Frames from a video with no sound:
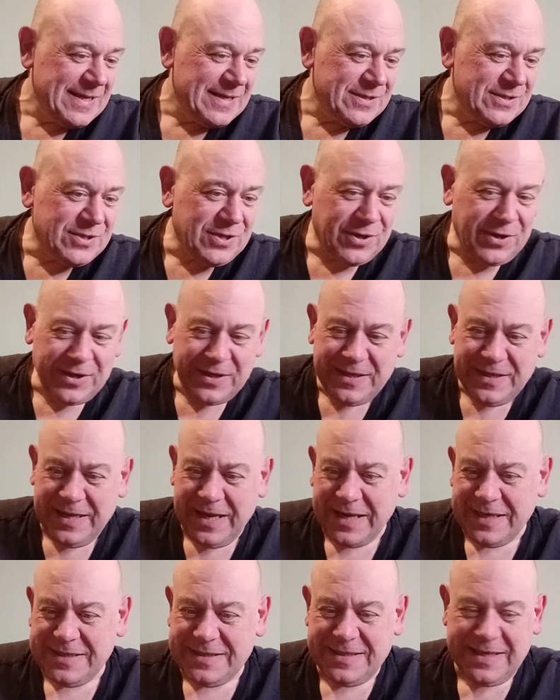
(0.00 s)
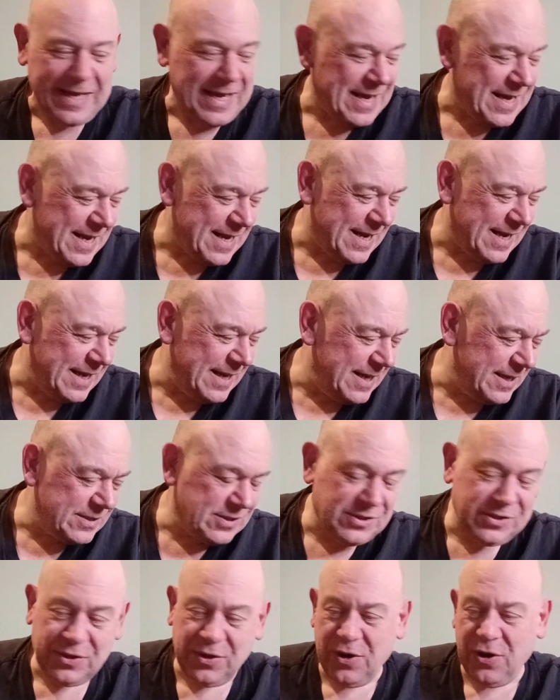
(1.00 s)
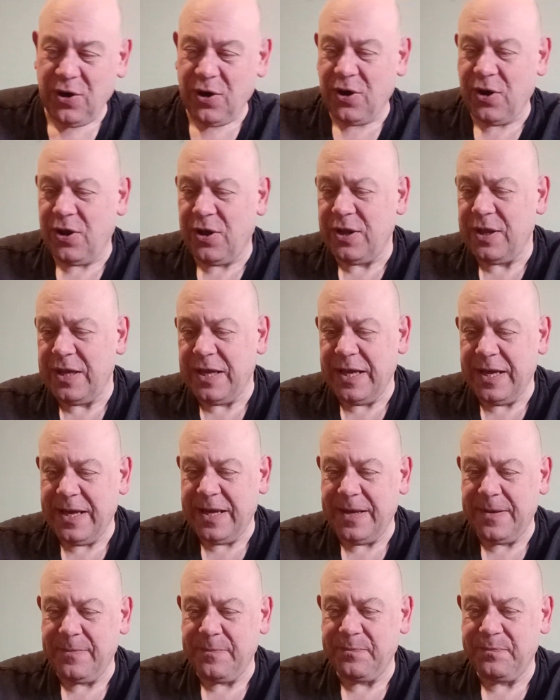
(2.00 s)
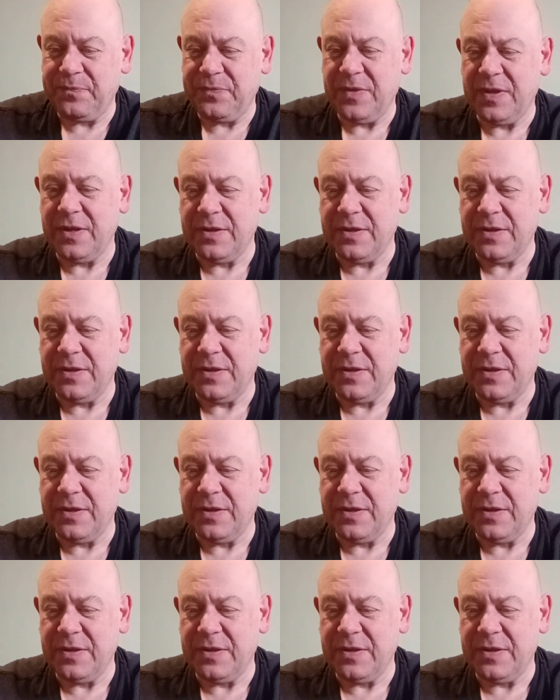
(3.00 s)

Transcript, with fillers: So next I saw um,